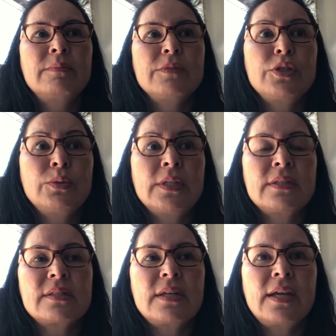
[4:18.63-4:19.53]

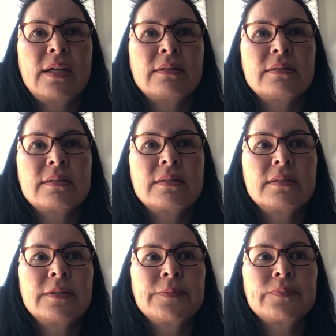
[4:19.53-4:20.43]
unit, and
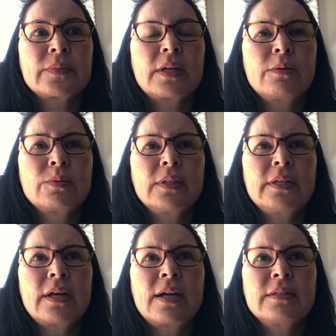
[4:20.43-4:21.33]
it really
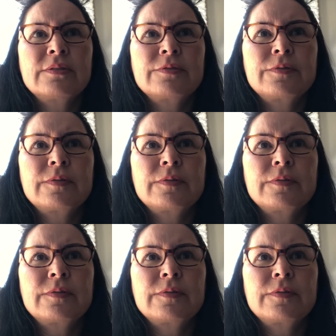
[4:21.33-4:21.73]
kind of